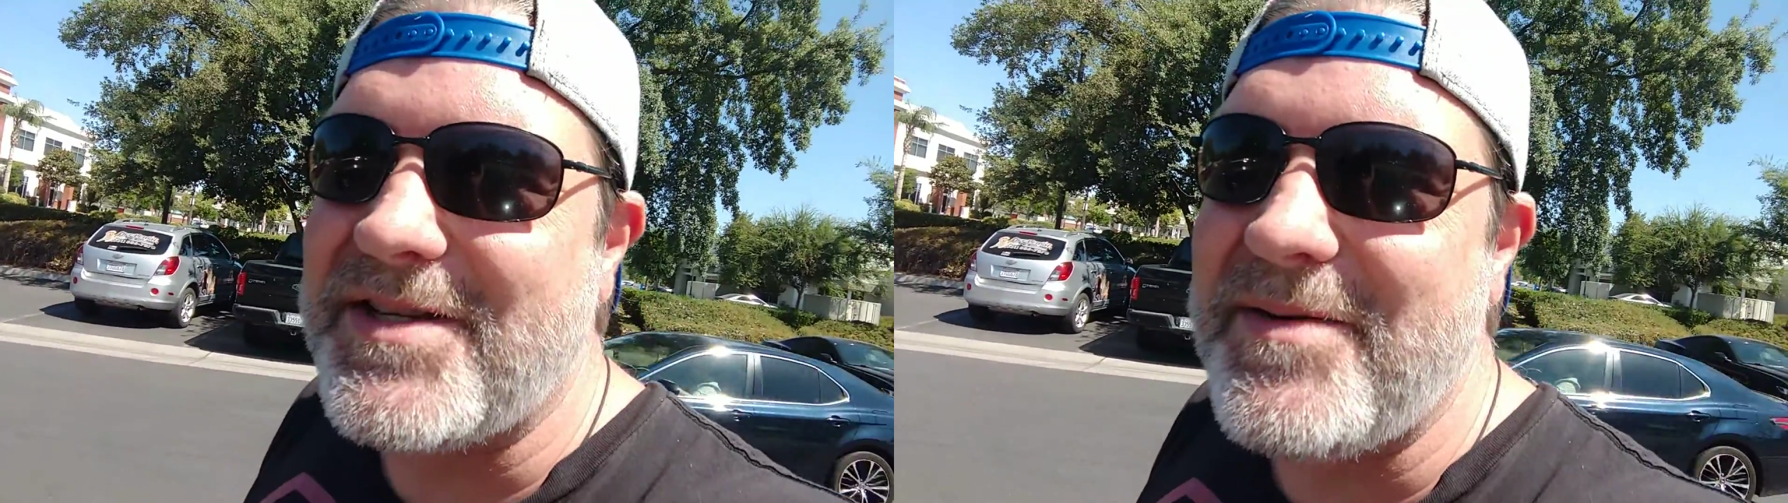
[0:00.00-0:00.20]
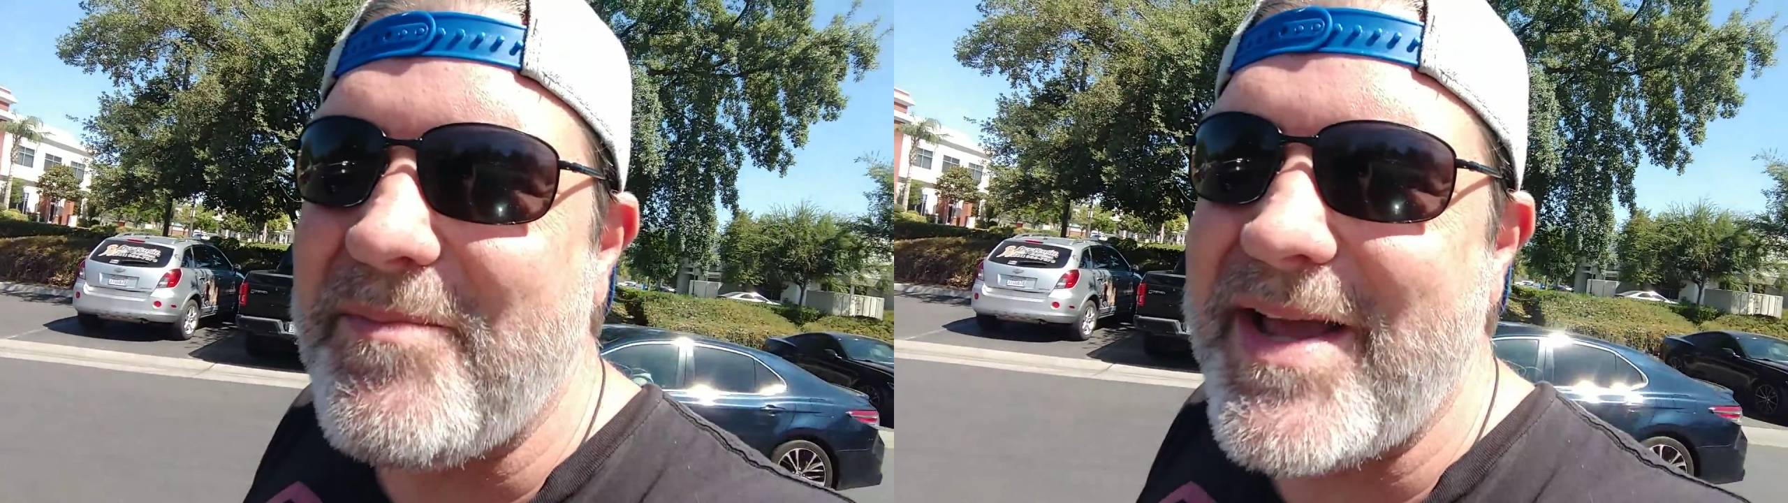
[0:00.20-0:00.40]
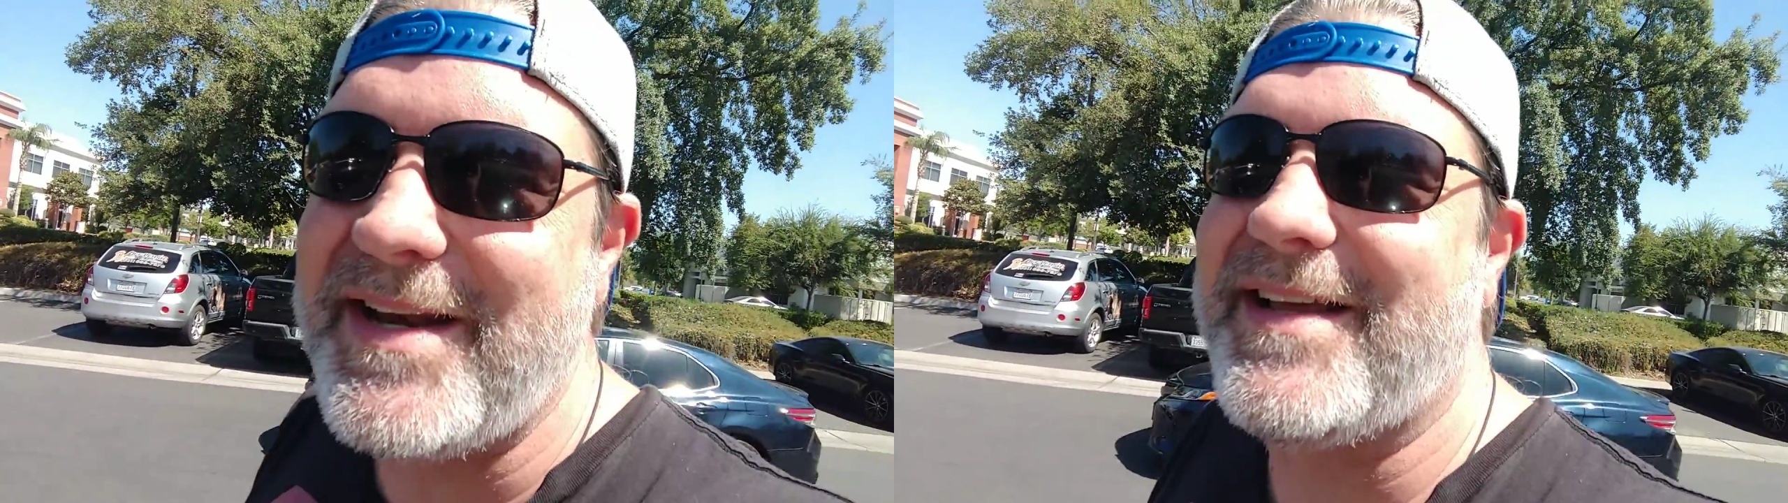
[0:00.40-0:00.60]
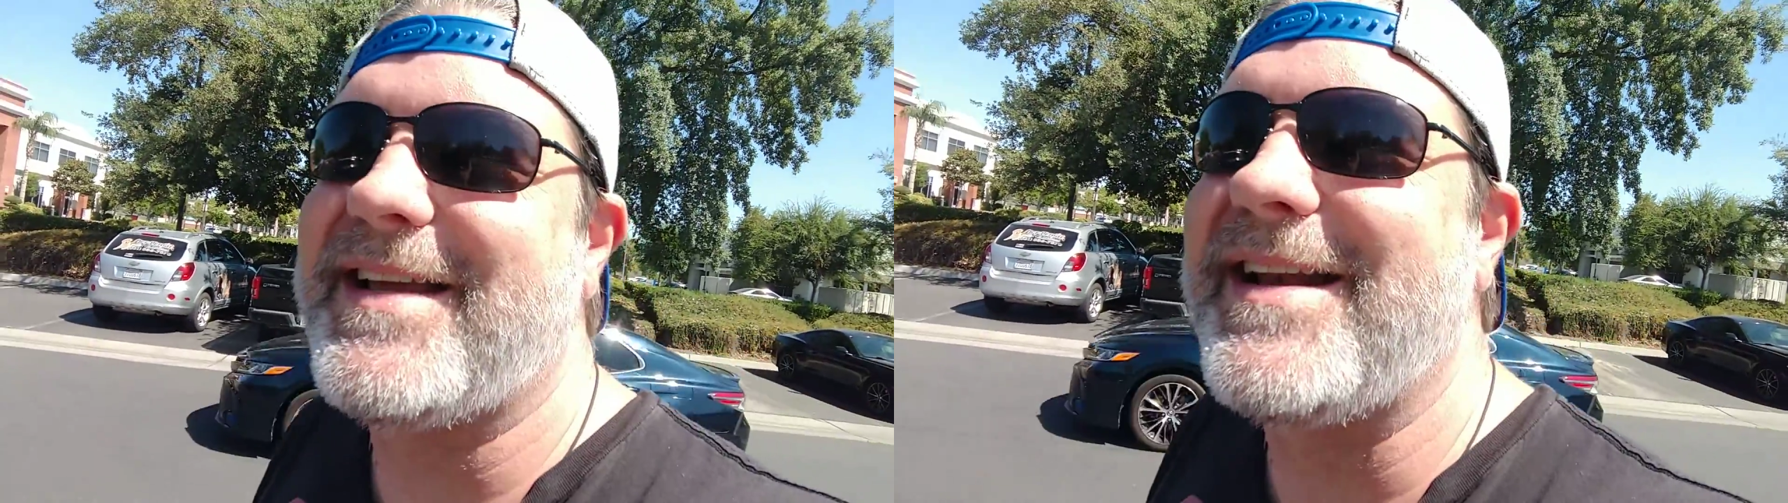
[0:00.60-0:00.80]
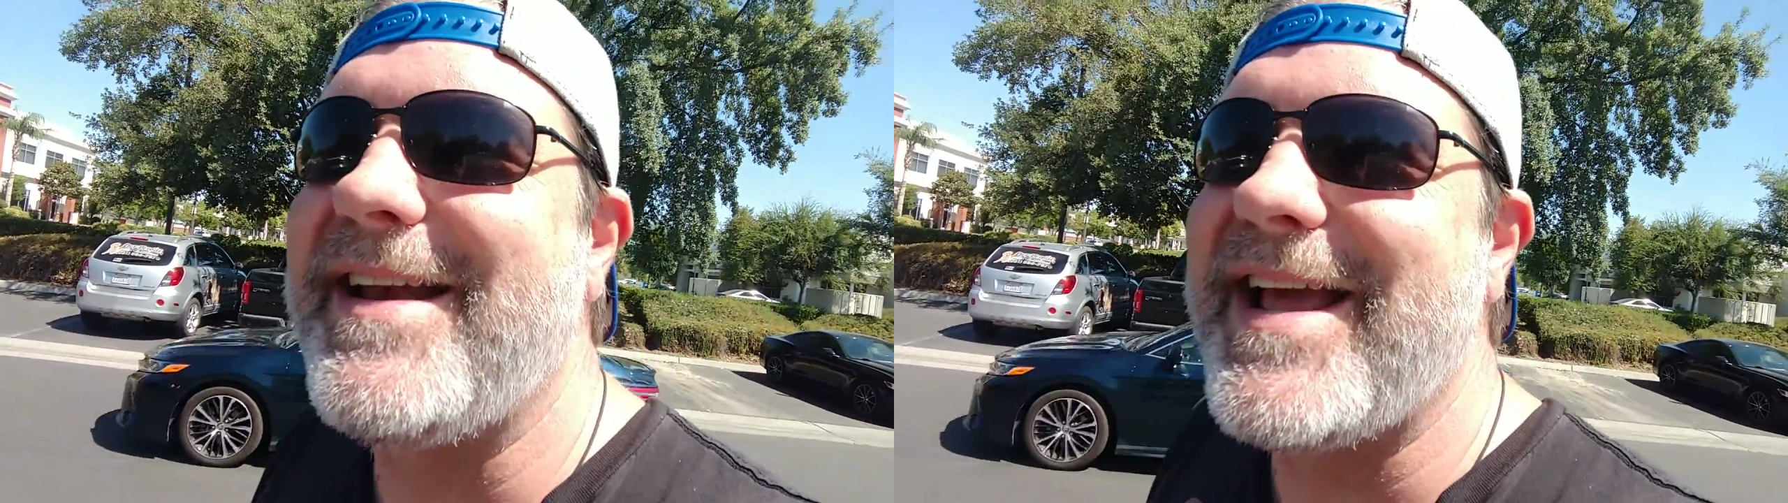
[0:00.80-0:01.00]
in mint
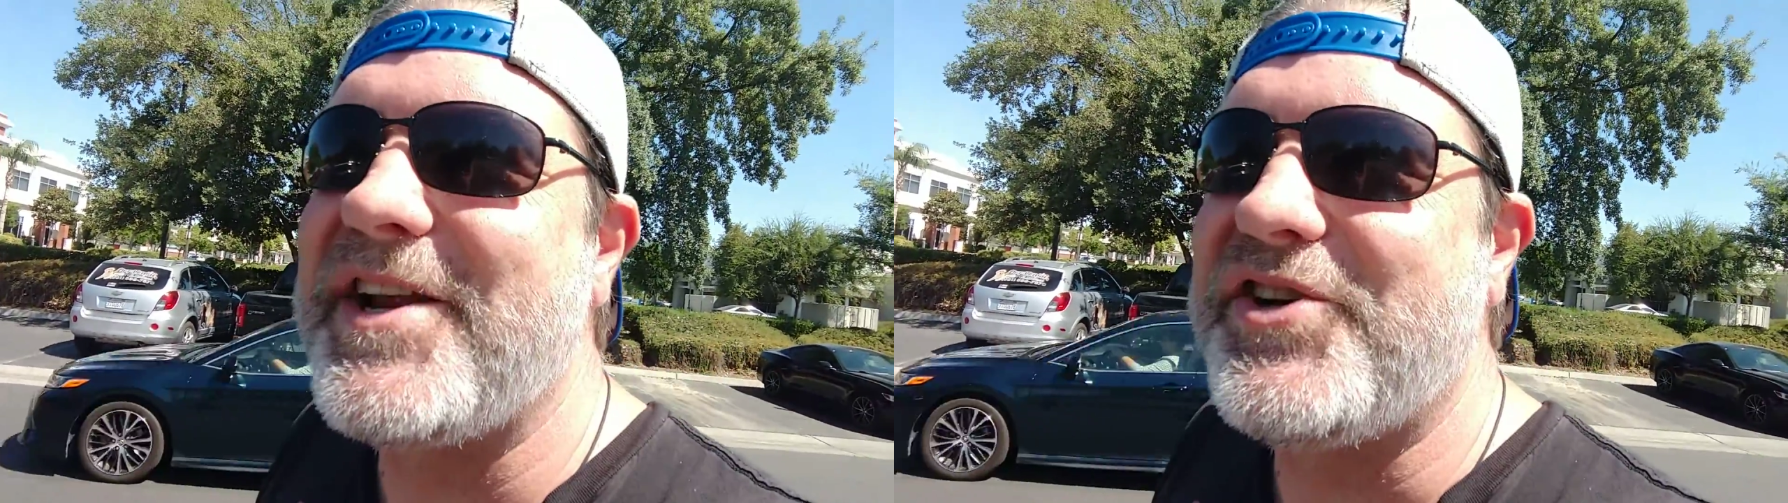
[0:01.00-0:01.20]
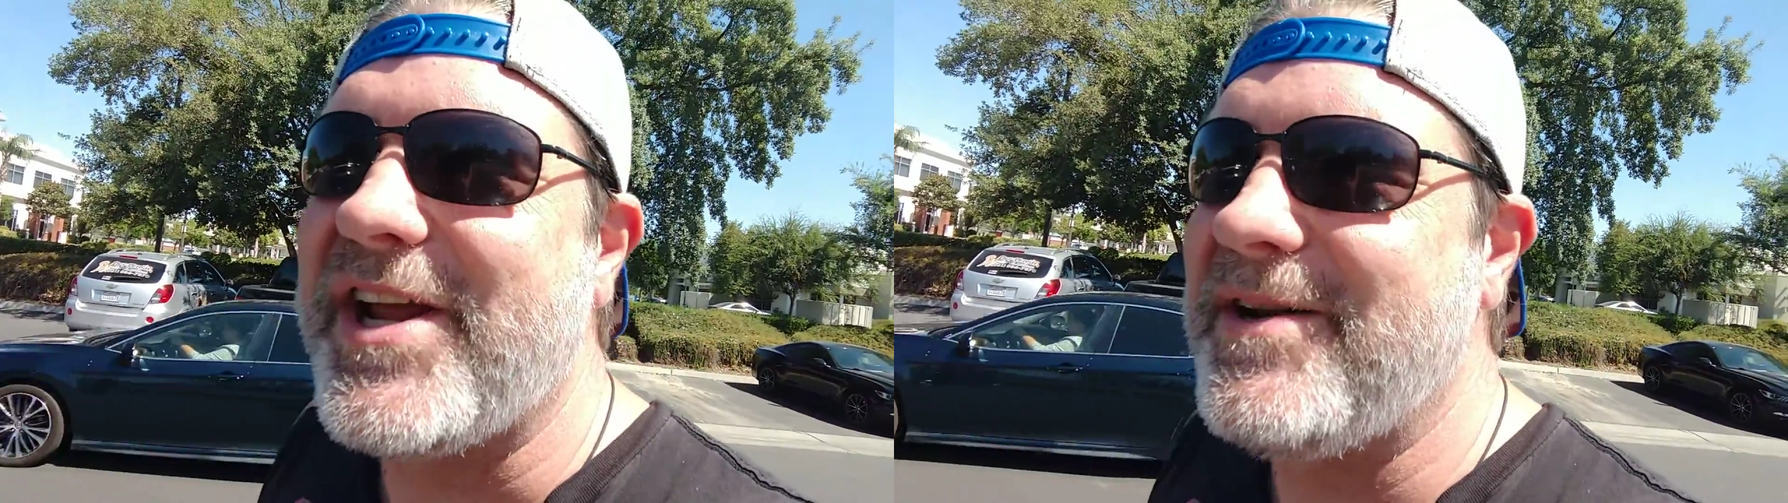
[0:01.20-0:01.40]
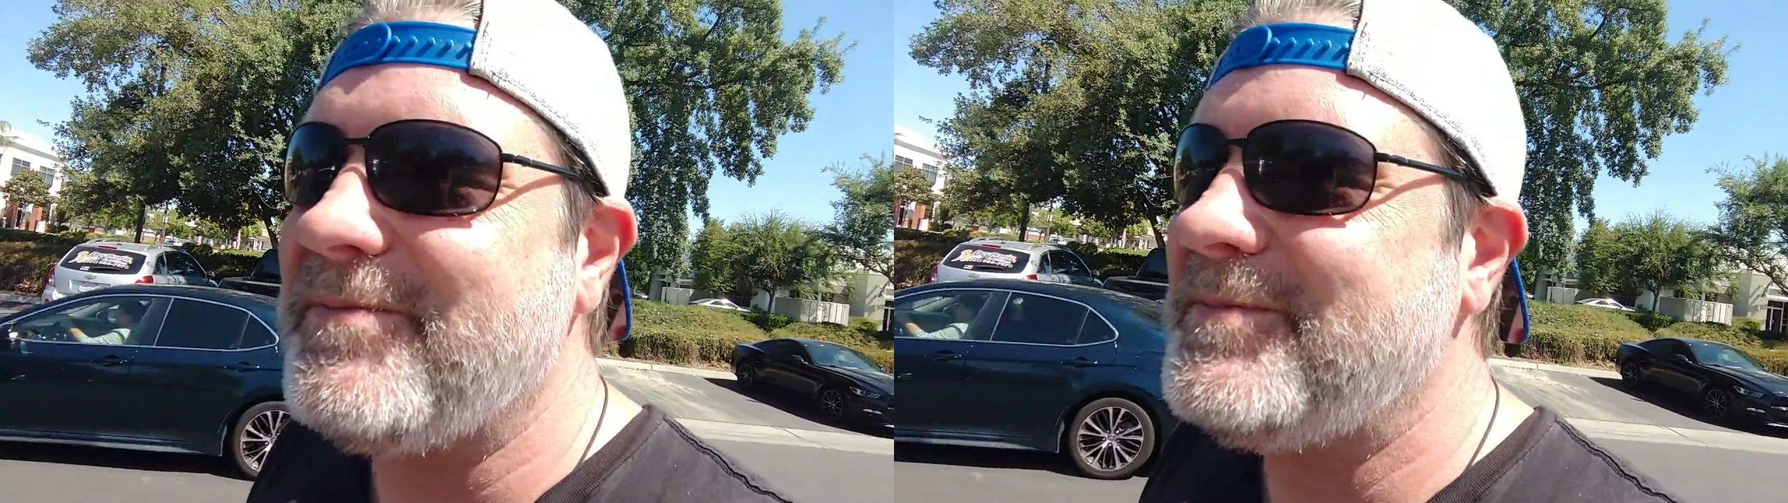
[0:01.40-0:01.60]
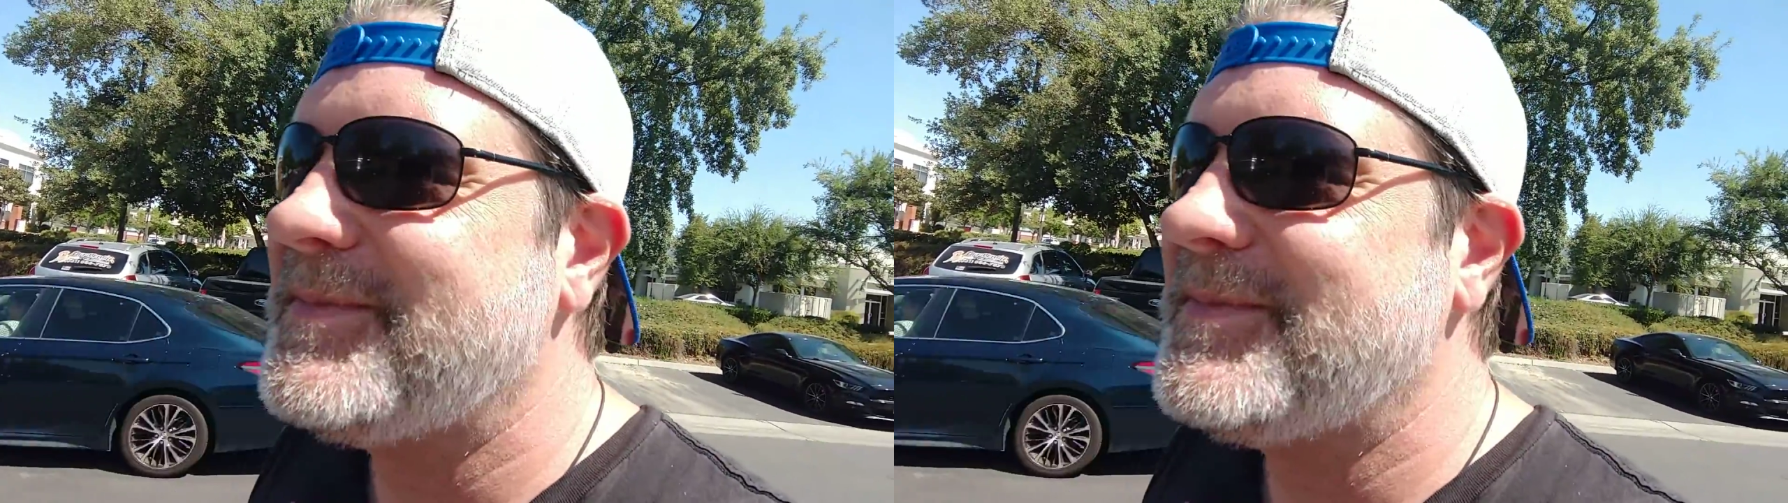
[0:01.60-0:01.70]
condition.